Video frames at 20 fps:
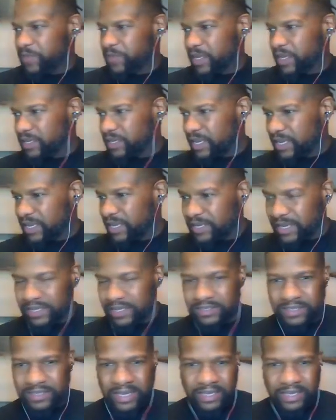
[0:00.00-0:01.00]

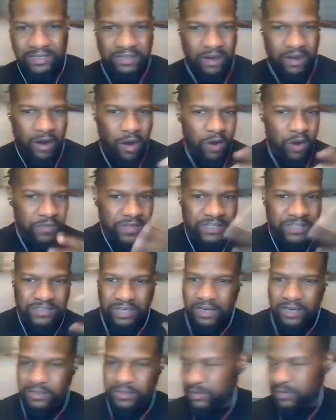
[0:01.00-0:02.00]
and all these
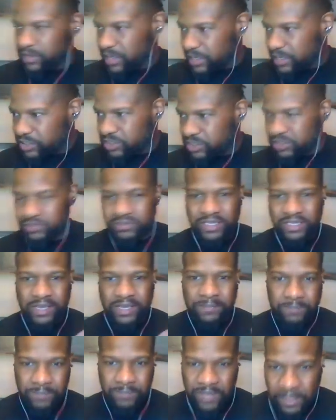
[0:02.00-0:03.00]
other issues
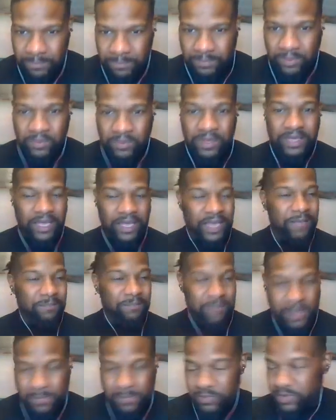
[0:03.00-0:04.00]
that people
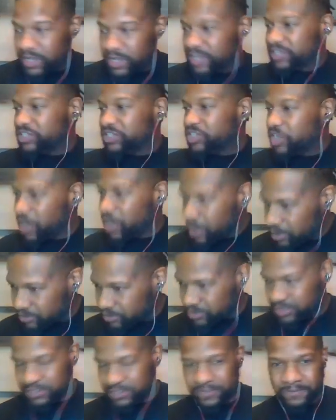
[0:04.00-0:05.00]
in
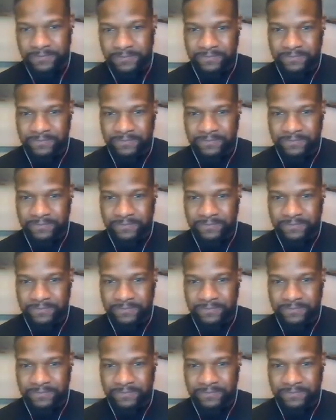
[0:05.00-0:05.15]
church.